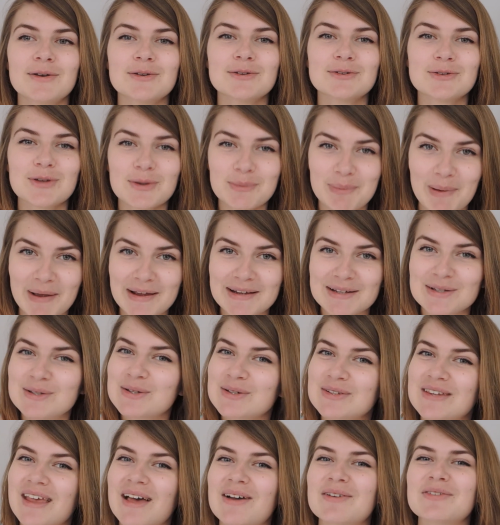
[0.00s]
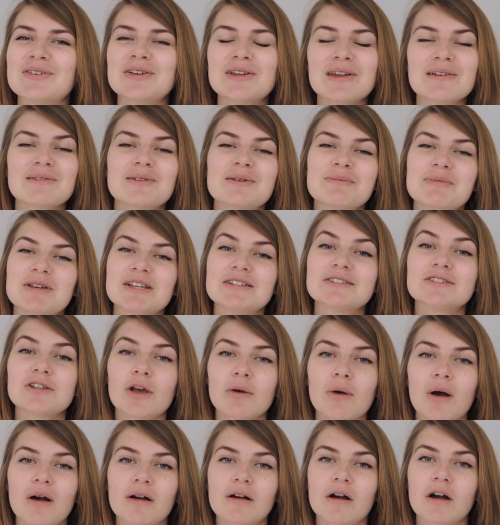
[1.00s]
so pace yourself. You don't want to be
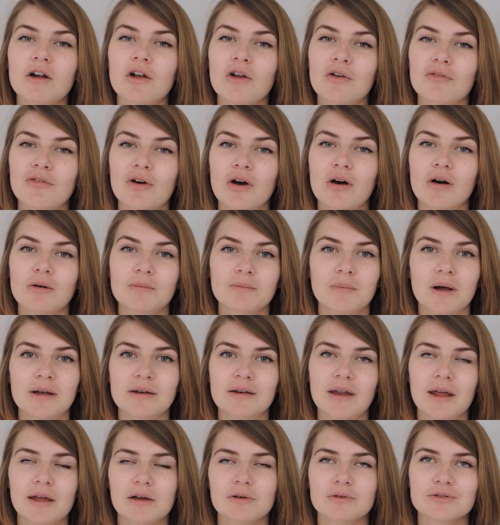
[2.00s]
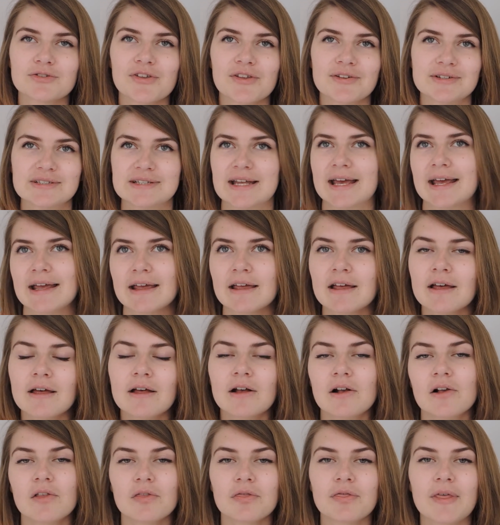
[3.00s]
so hungover on Monday or Sunday
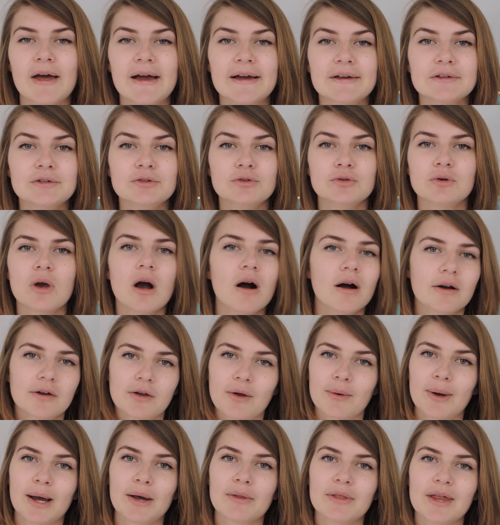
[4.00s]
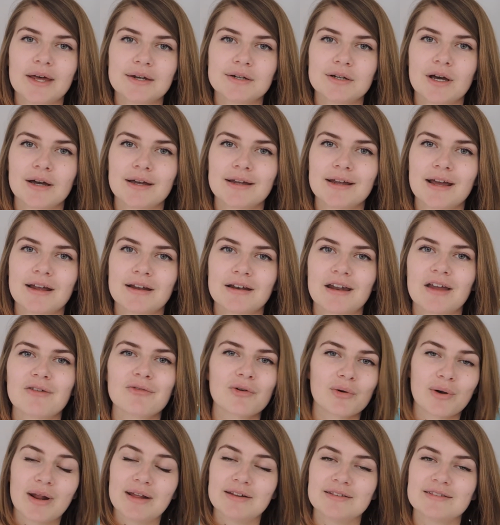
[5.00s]
that you can't go out that night and
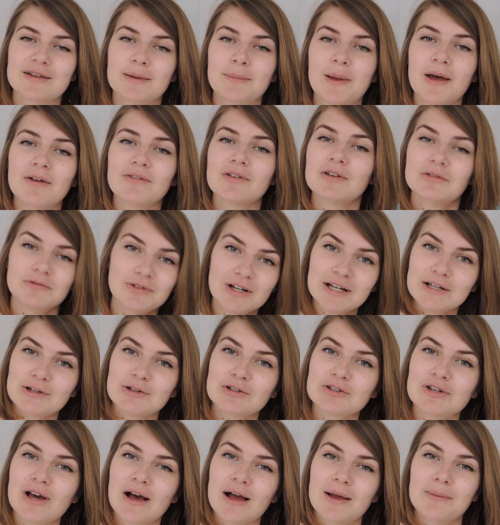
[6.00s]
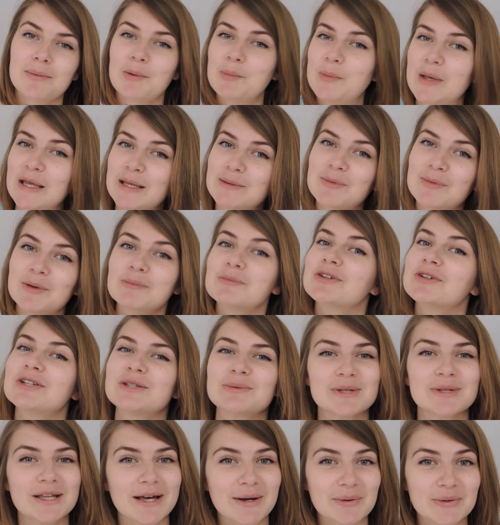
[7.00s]
everyone ends up having a really good time and making
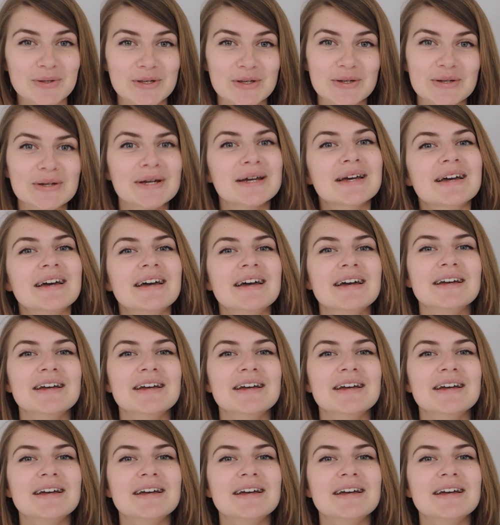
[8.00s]
memories without you.